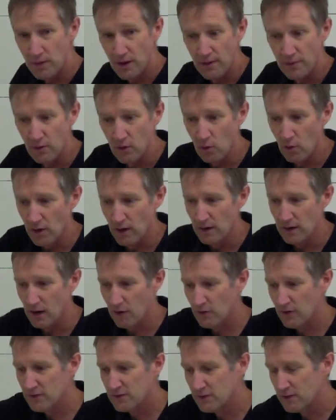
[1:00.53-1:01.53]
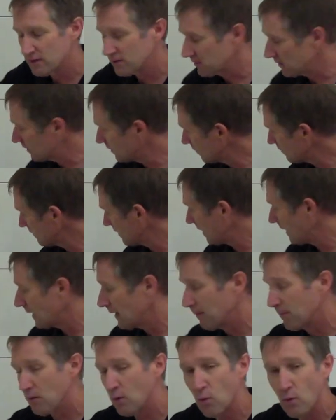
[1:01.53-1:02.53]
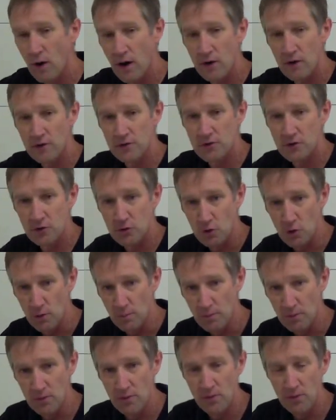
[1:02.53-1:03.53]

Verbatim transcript: and, the, and every single time the water's disturbed,